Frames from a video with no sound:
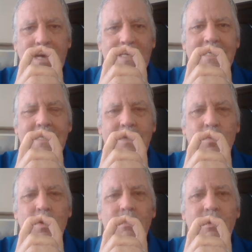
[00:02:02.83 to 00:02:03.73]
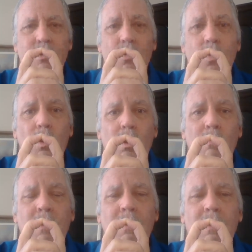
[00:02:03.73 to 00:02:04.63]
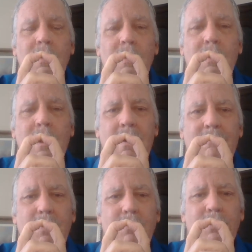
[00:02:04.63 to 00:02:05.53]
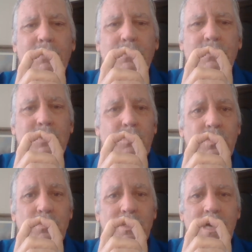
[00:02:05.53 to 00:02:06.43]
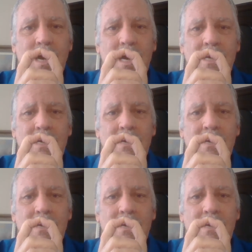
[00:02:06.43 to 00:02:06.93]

basically where the norm of most students would reside.